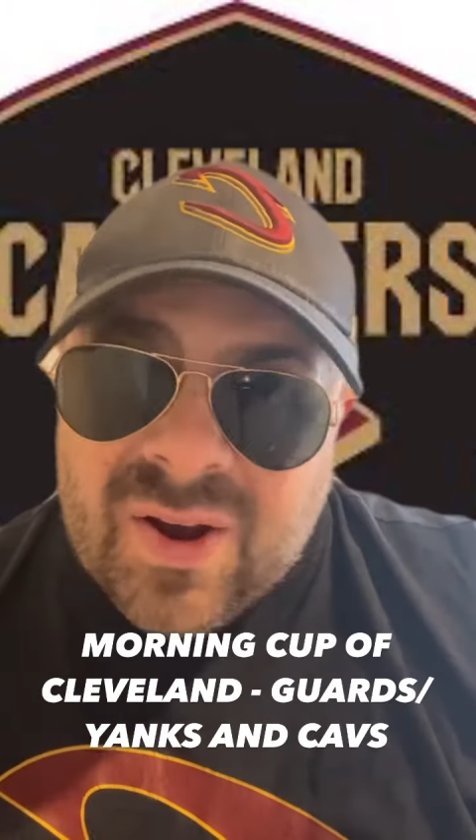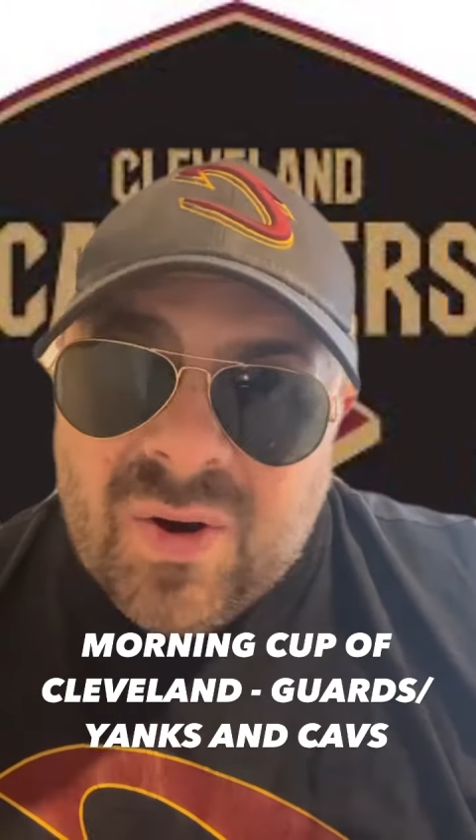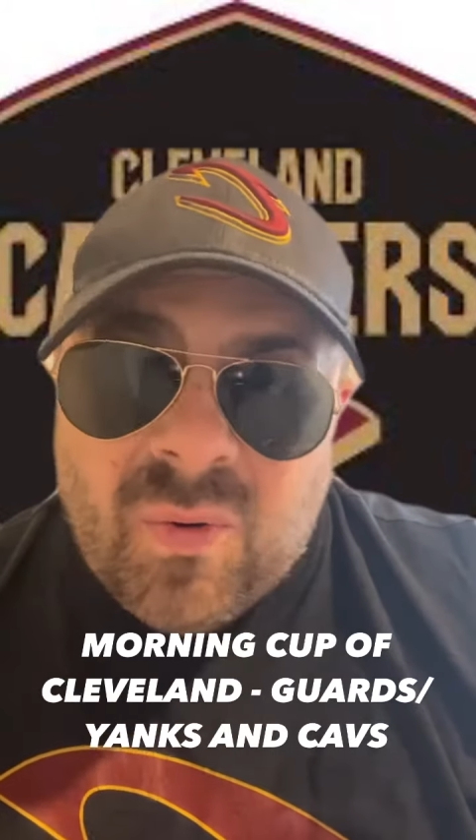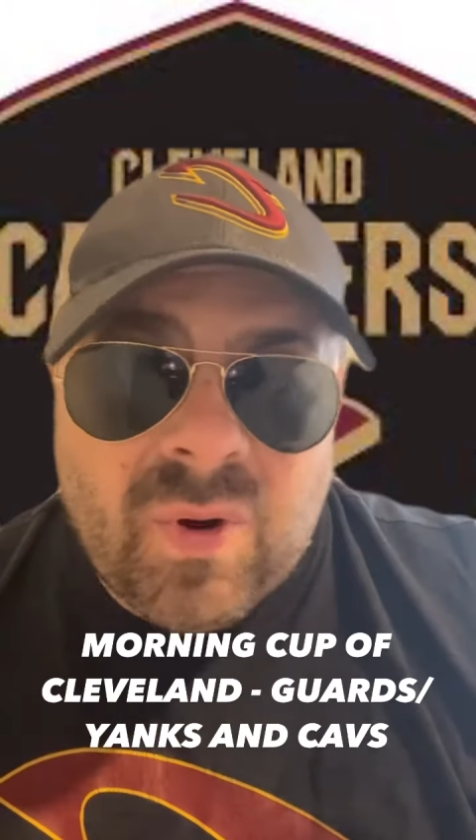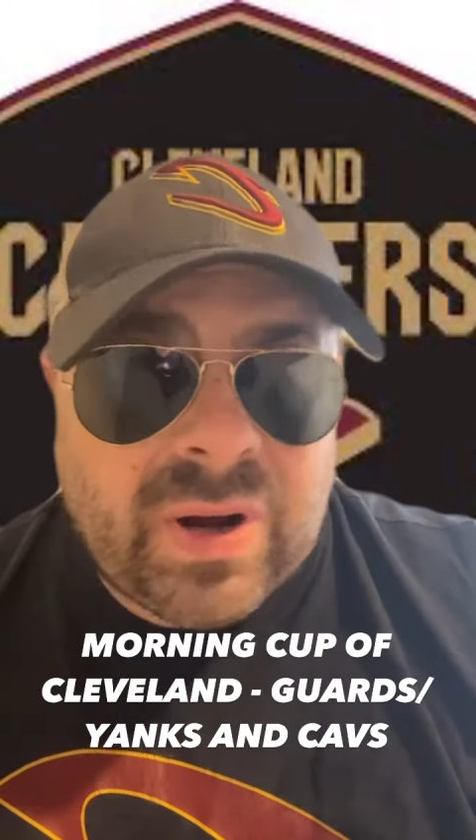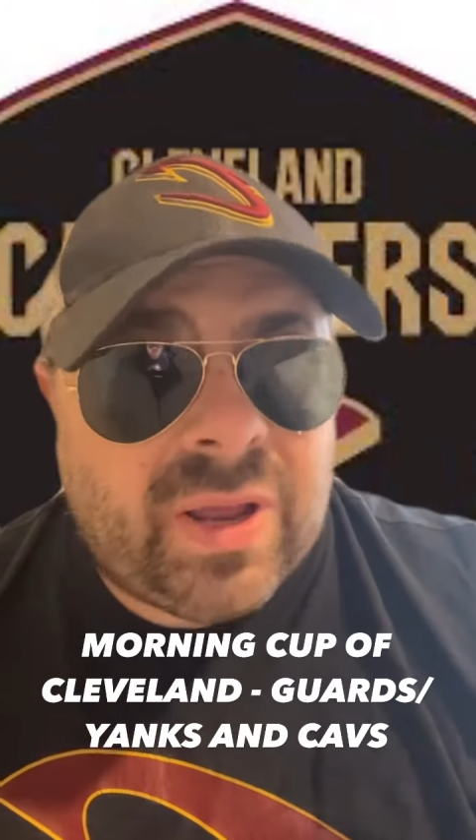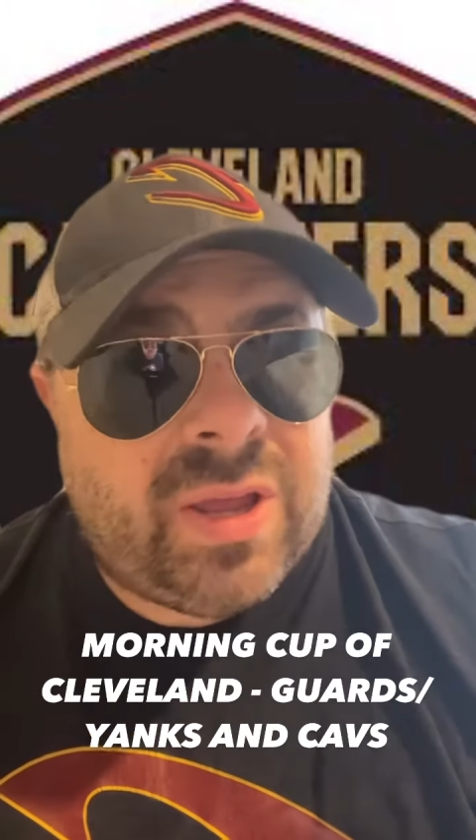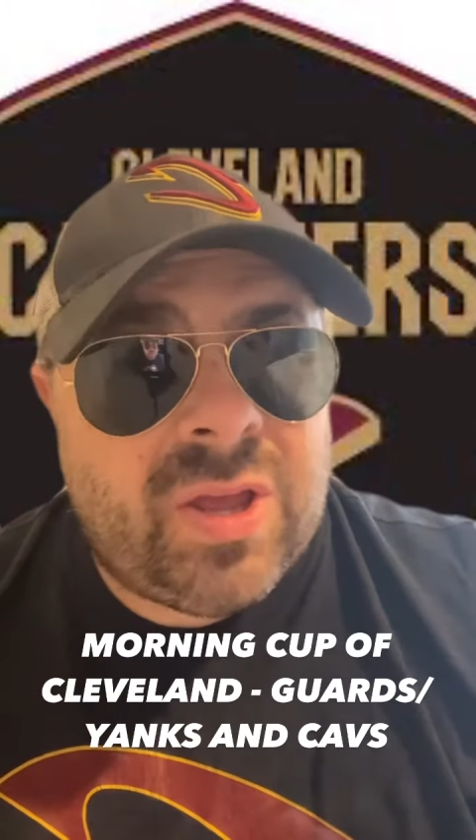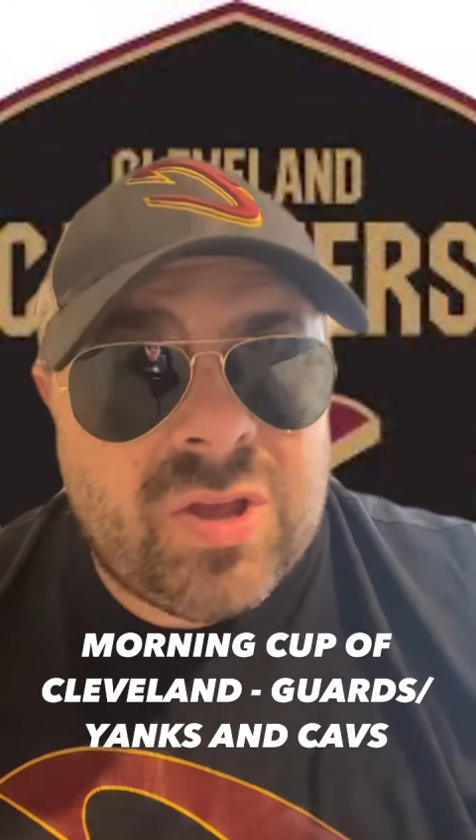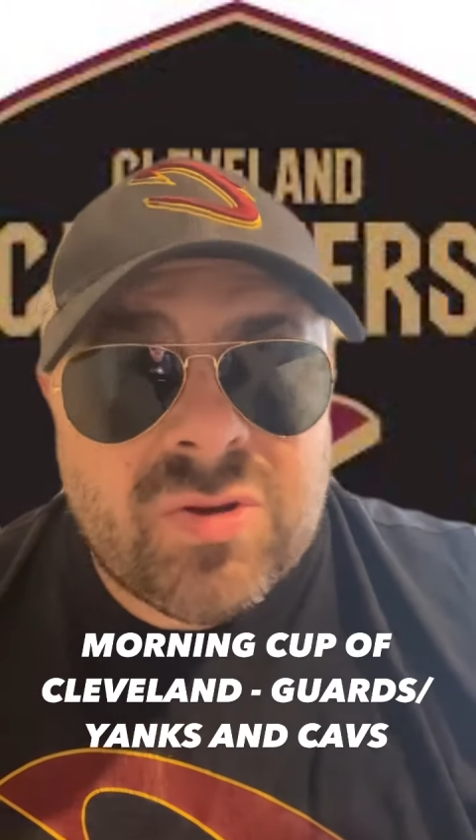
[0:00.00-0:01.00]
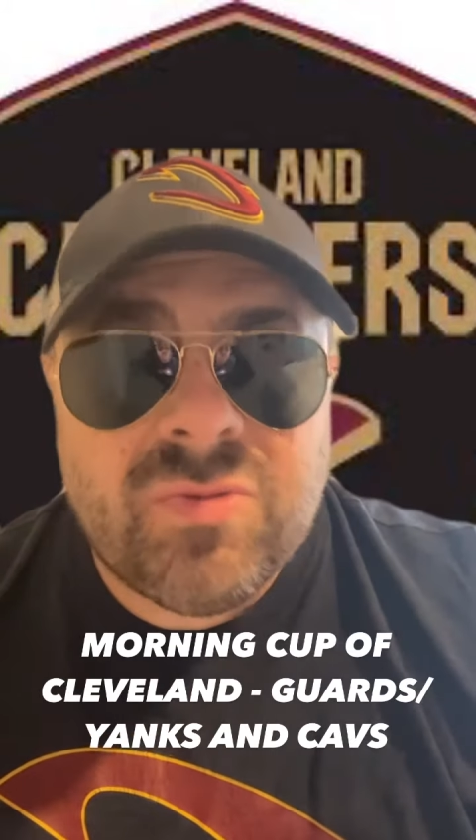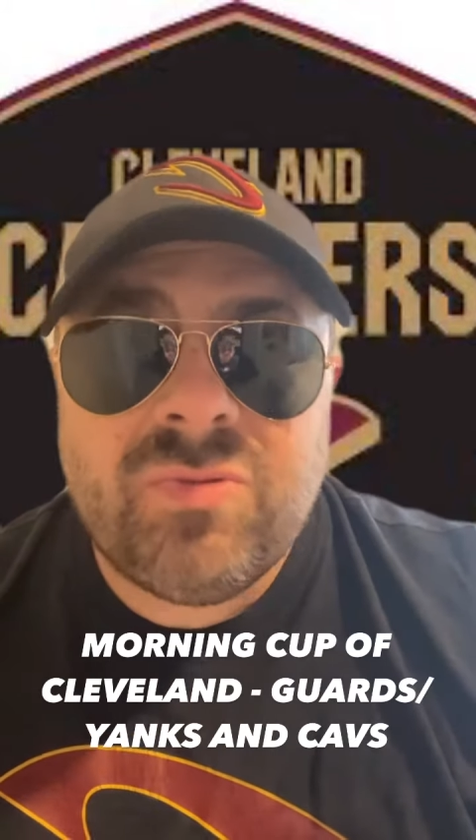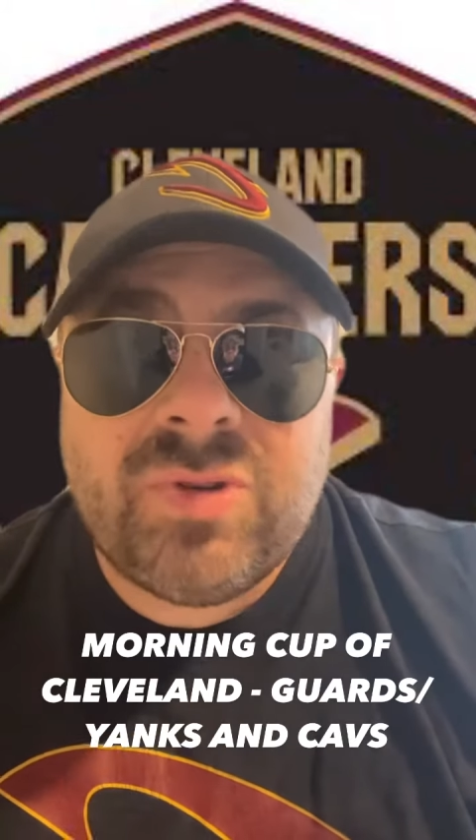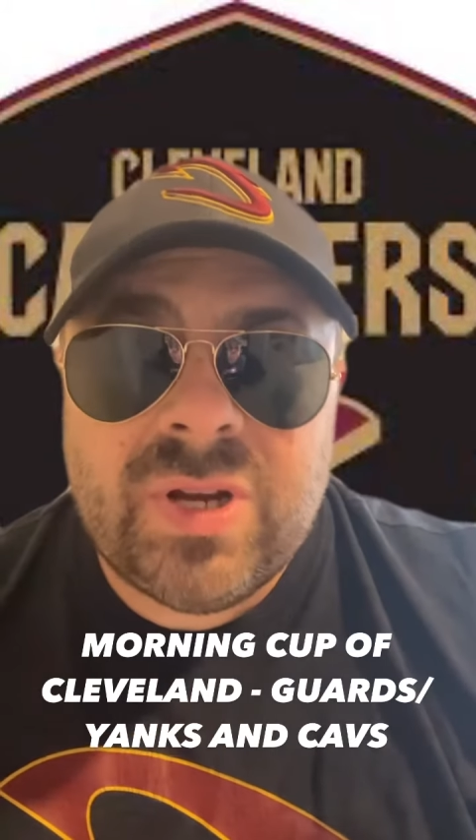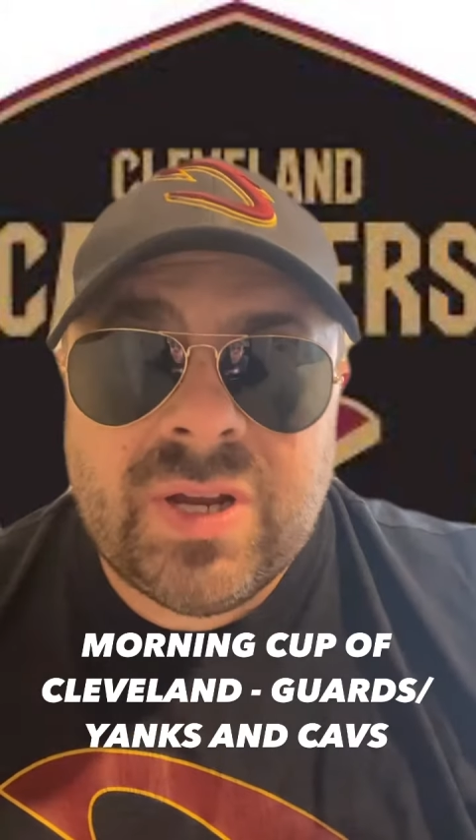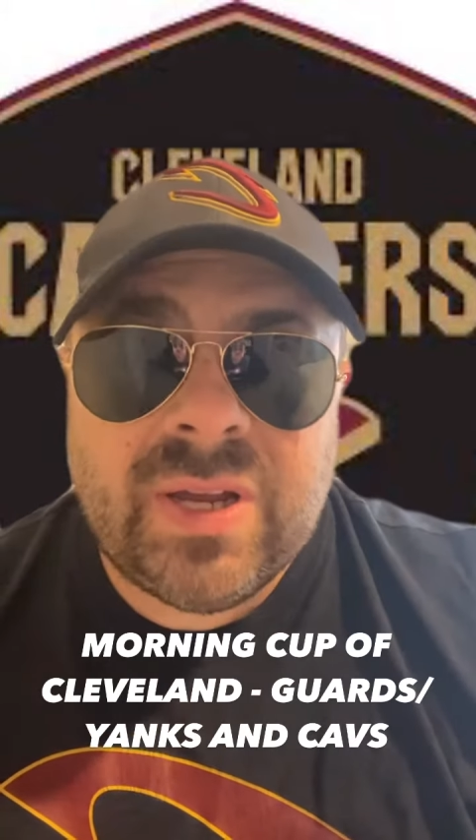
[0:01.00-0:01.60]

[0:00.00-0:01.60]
what a huge